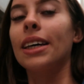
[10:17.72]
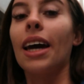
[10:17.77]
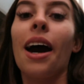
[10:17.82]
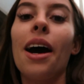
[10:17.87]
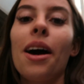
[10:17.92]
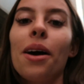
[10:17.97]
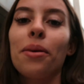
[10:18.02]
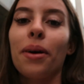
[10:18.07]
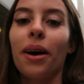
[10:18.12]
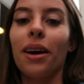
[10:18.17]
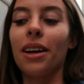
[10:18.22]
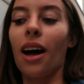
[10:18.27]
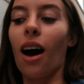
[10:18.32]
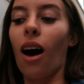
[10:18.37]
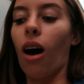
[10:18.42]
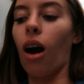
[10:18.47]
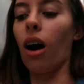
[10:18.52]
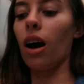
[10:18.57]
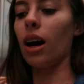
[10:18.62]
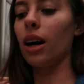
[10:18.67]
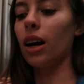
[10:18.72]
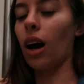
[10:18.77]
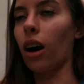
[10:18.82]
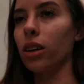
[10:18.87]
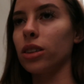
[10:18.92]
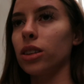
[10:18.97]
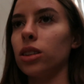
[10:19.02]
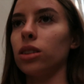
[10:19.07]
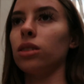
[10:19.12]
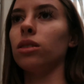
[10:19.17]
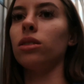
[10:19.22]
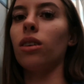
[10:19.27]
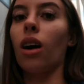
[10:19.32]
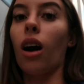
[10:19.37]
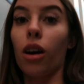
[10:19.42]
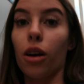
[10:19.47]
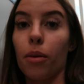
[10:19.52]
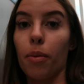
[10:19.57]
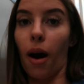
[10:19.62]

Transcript: yeah, we're now on to our